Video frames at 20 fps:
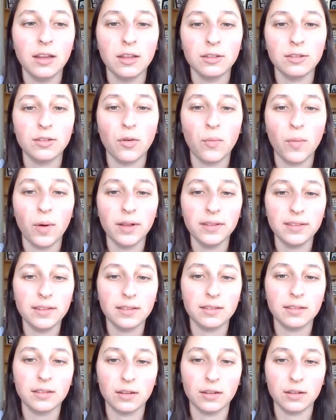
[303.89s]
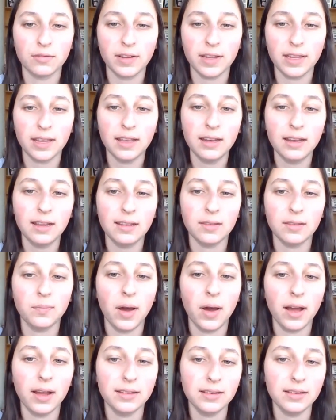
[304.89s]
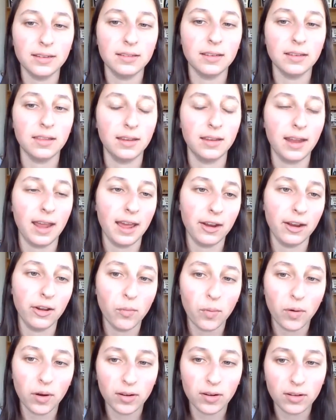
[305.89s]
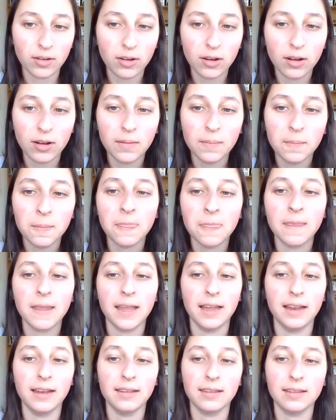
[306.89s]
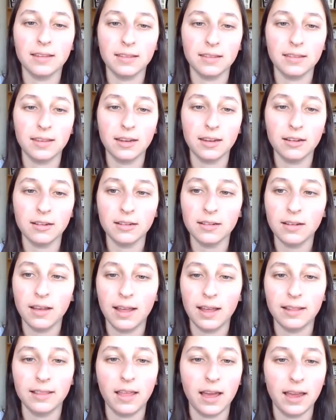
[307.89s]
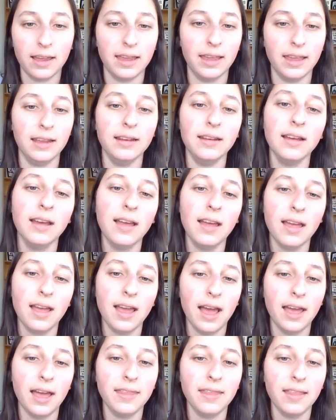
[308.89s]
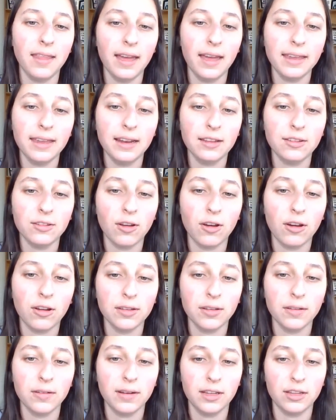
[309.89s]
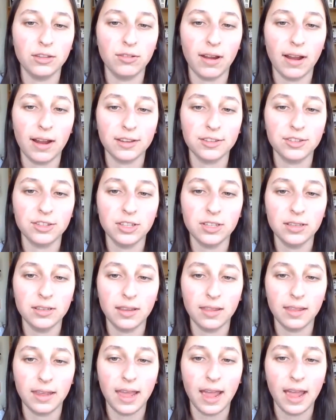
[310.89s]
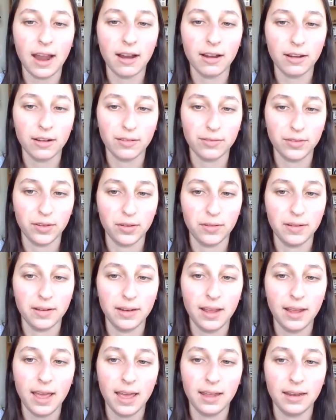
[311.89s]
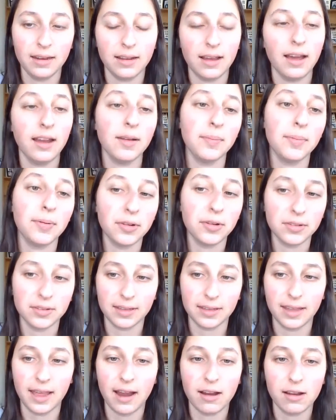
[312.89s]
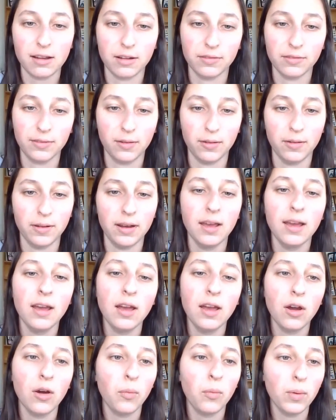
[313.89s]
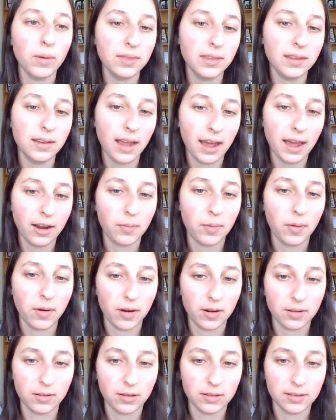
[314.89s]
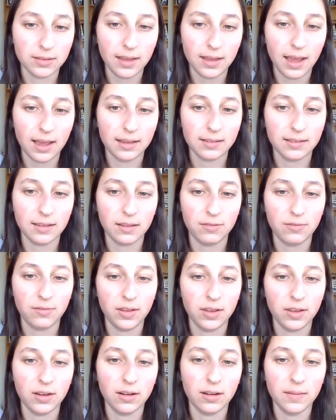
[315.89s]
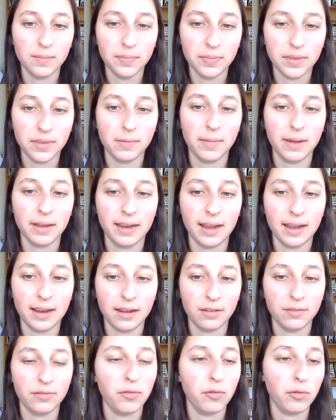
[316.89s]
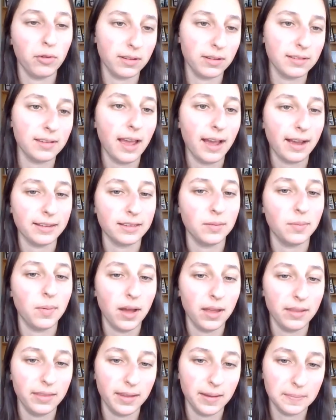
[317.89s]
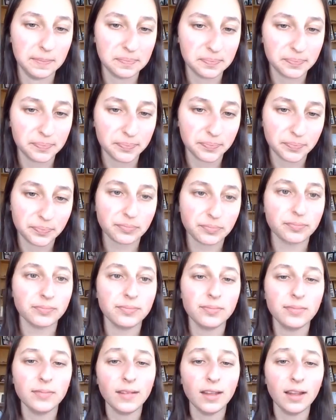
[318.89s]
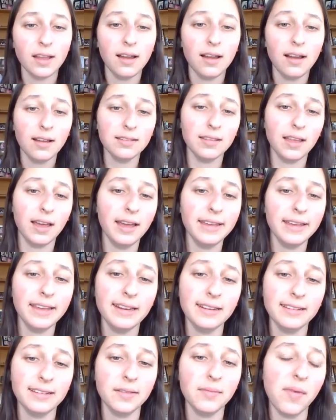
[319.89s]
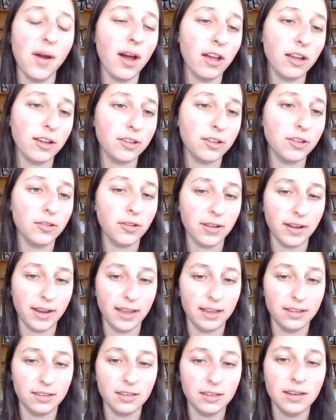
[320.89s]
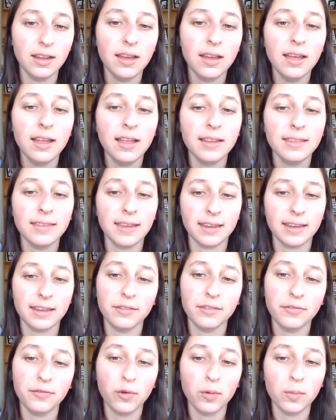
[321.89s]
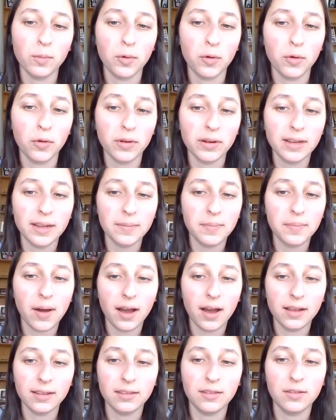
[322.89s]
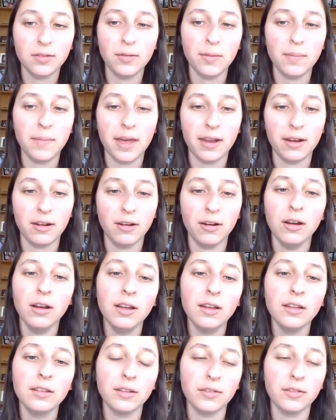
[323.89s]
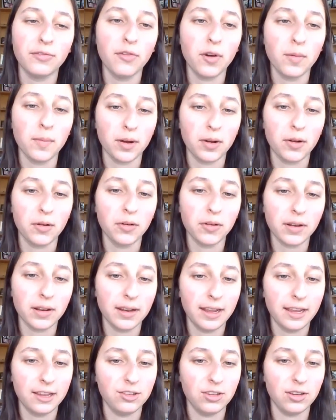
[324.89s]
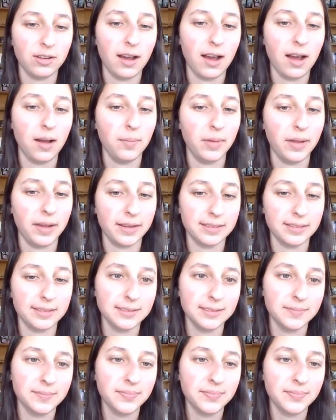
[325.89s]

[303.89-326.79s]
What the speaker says: So once a surfactant is bonded to the nanoparticle, it is considered a ligand. And the ligand is also an attraction to the carrier fluid and kind of pulls the carrier fluid with the nanoparticles as they feel the magnetic force act upon them. A ligand is a molecular anion that can form coordinate bonds to a metal to form a coordination complex.